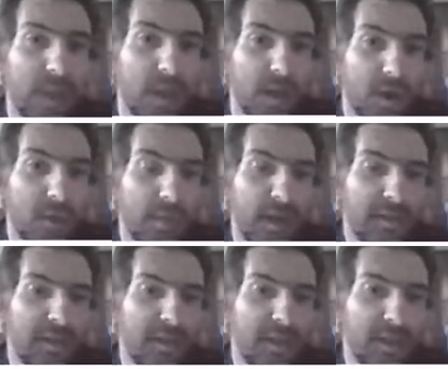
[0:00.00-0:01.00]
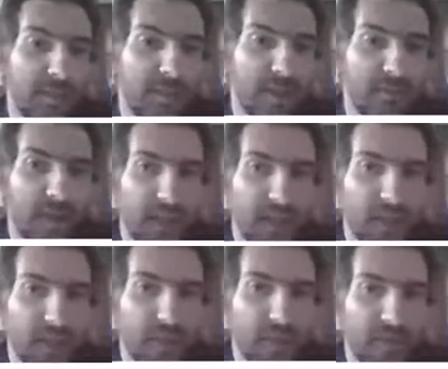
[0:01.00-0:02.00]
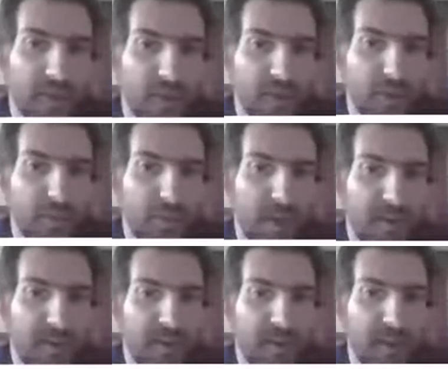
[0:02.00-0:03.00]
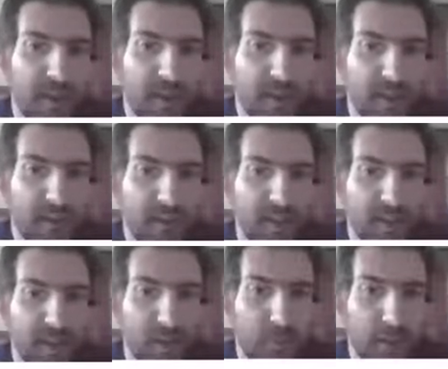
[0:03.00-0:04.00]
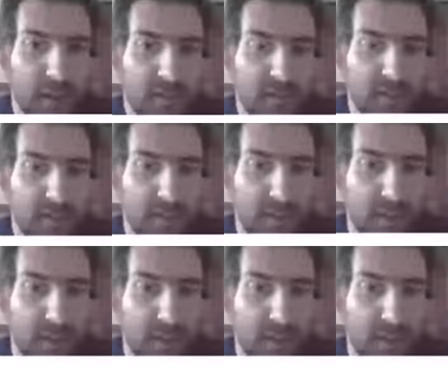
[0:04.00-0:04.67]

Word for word: Complexity can be divided into essential complexity and accidental complexity.